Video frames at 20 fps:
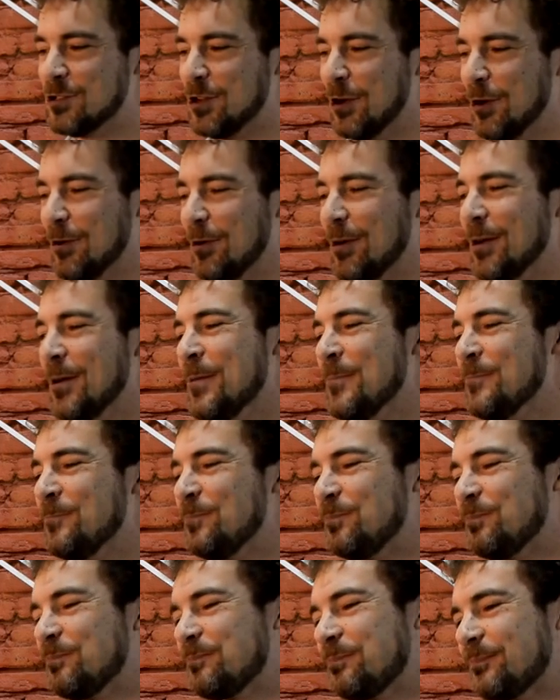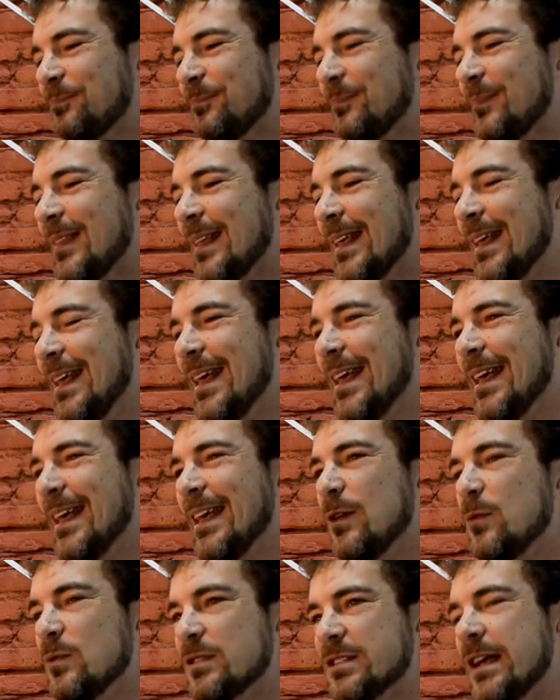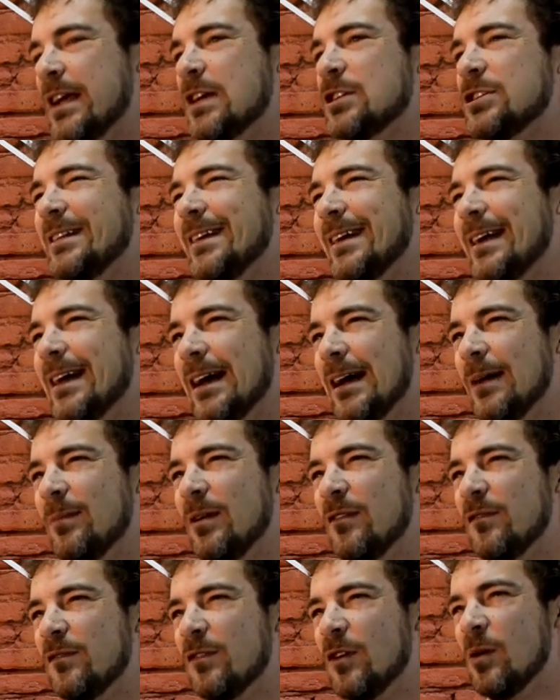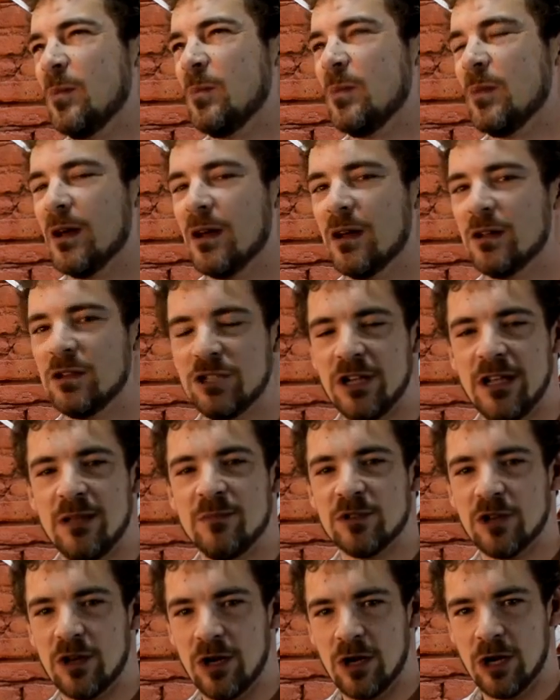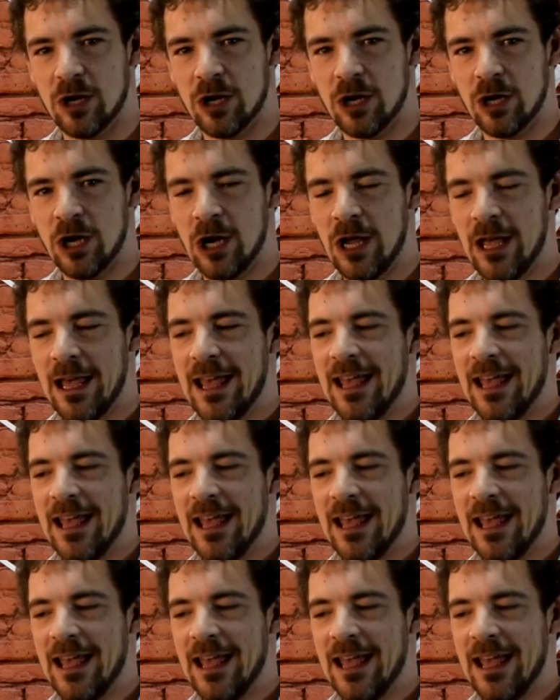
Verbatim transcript: So it was actually a comment from uh, James R.,